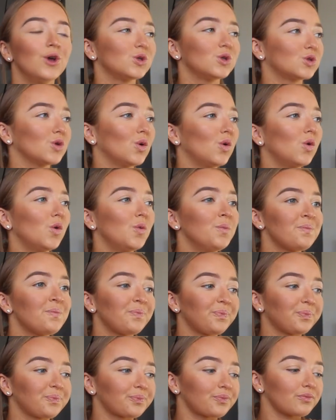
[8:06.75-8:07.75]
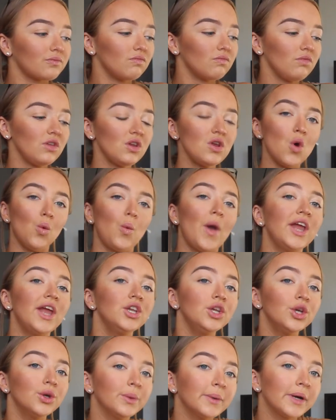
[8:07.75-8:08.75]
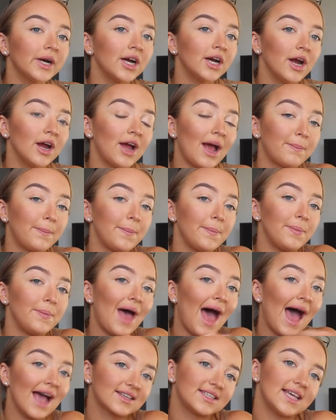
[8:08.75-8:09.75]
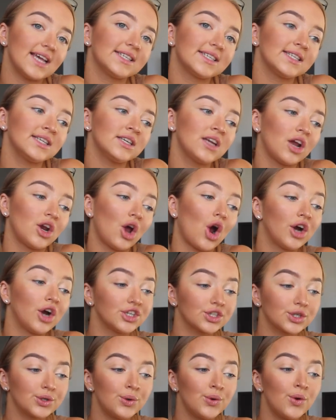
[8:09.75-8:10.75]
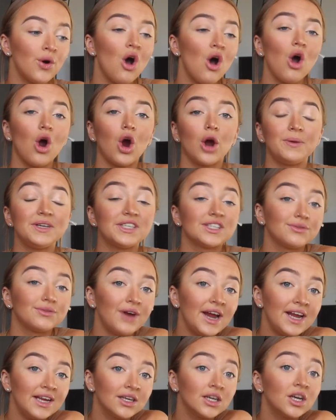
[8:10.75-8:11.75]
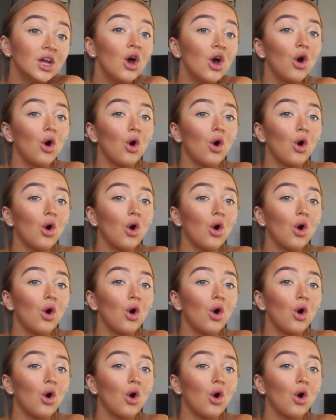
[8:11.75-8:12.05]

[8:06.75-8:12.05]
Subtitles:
So when you are accessing an article or a piece of writing